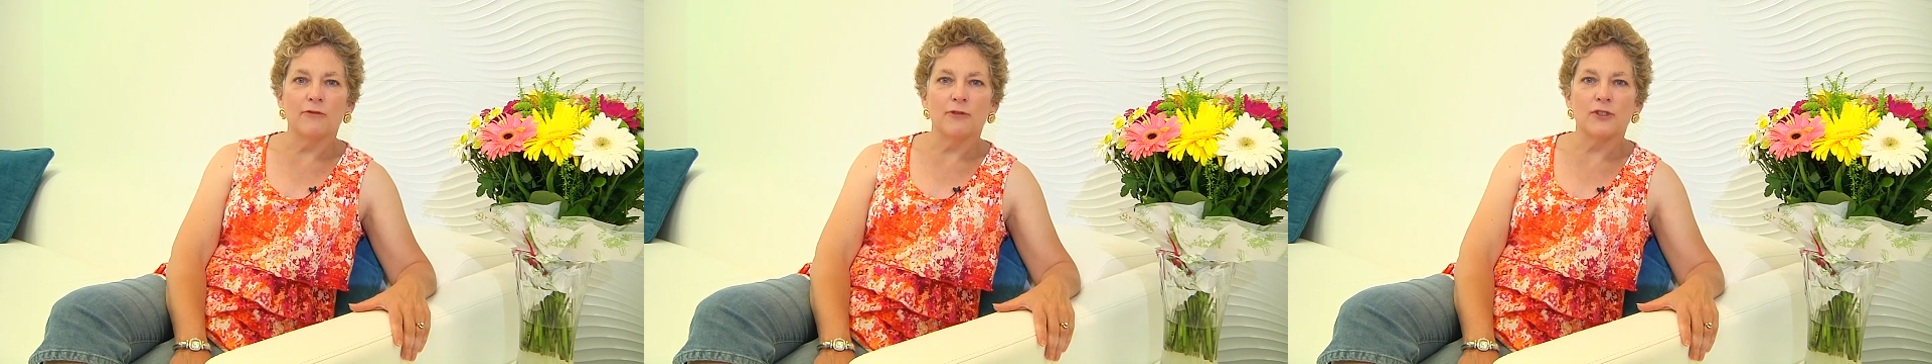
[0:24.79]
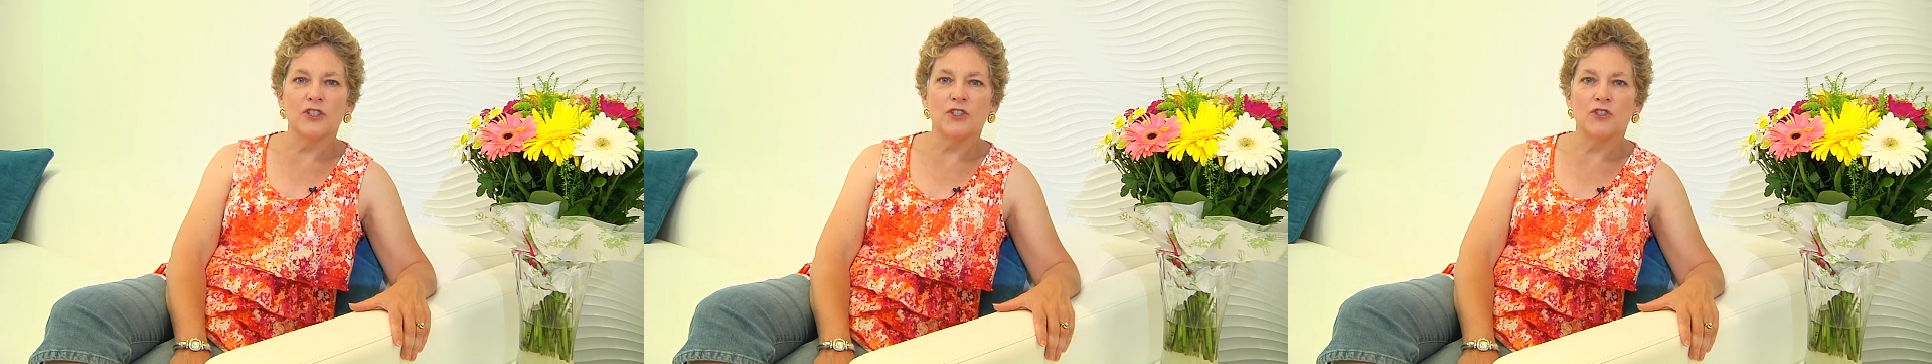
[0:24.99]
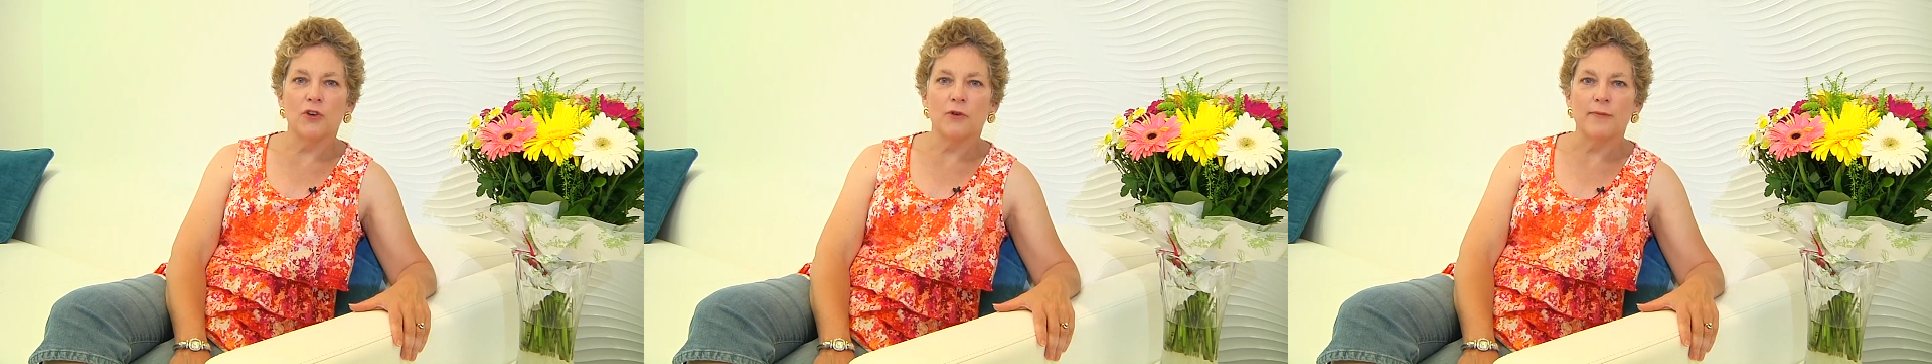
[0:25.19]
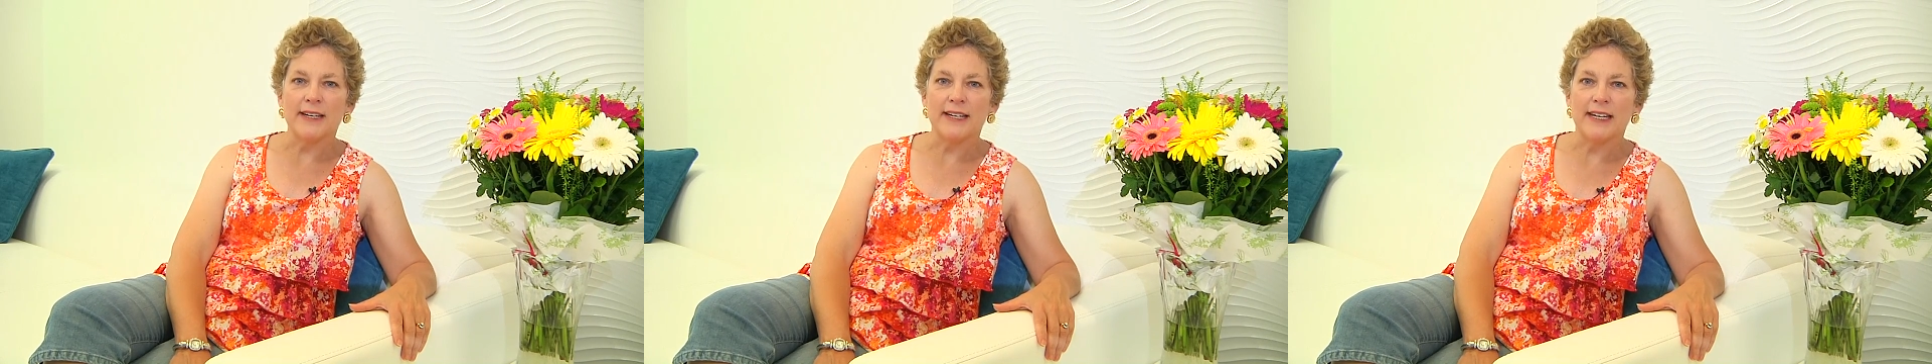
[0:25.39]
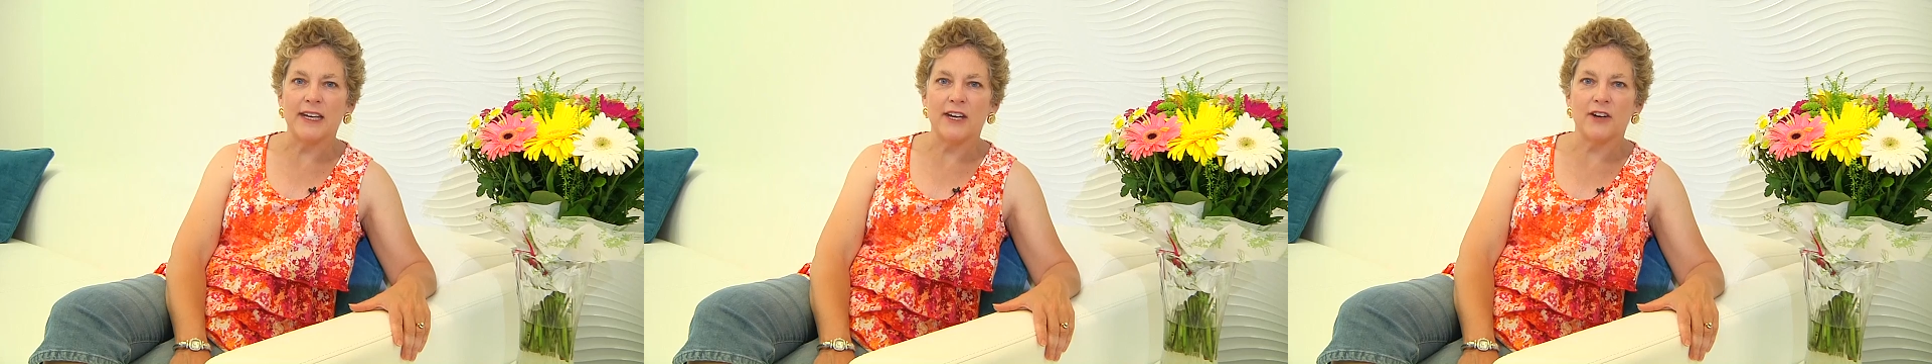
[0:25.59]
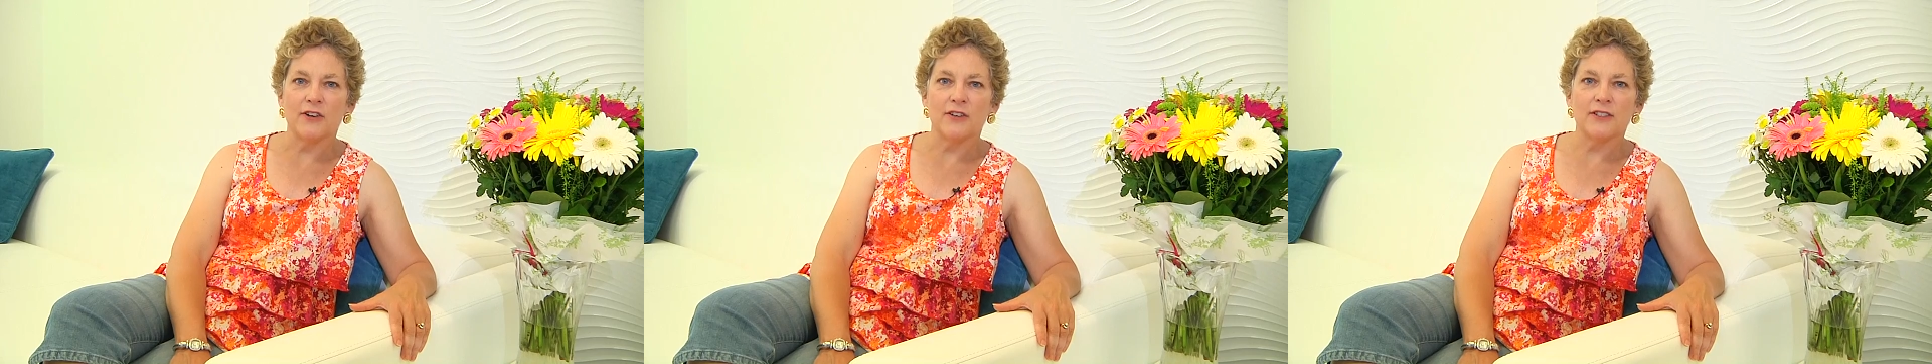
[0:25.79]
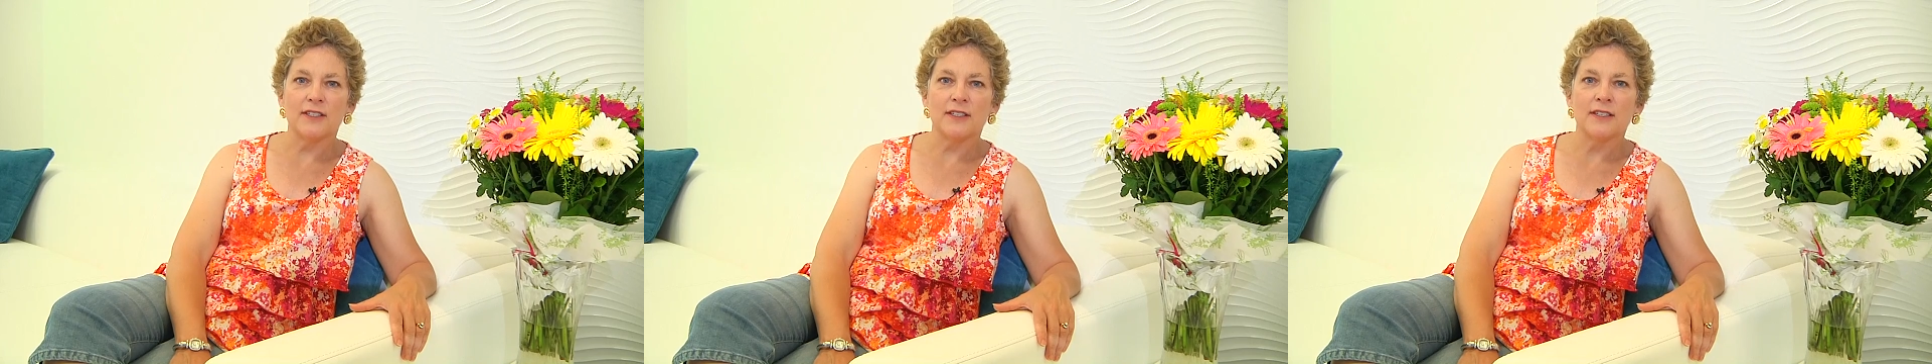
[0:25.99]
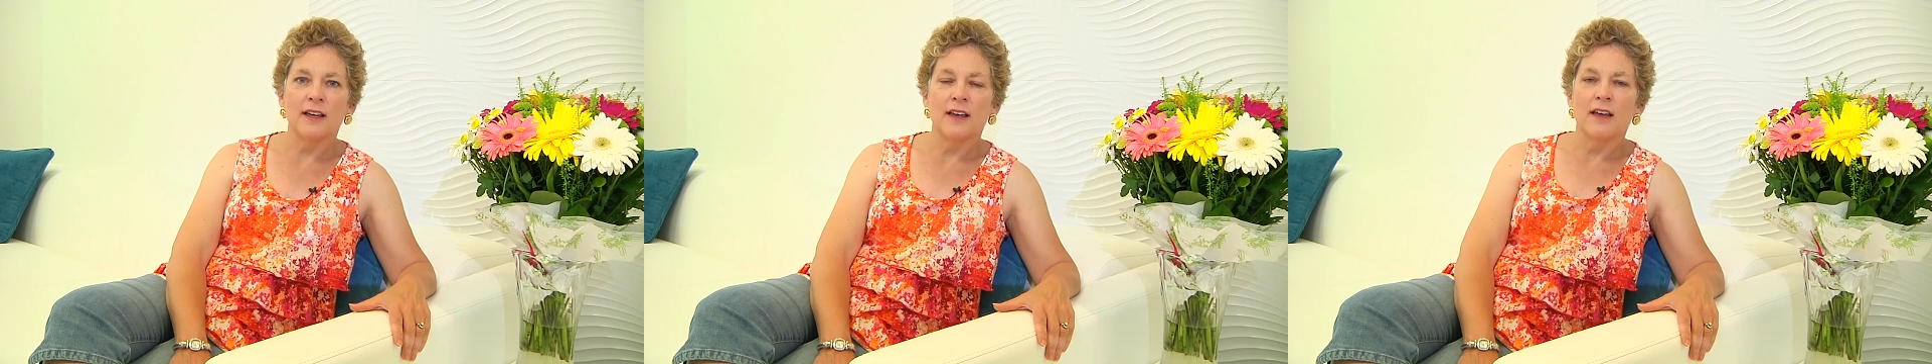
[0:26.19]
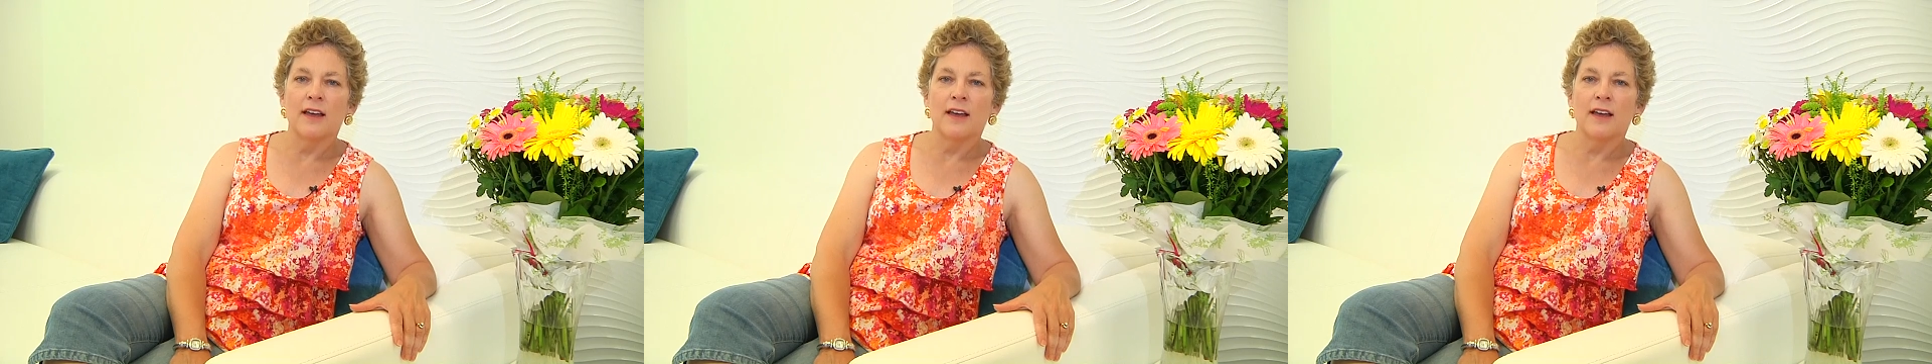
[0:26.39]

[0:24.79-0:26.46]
for so many years.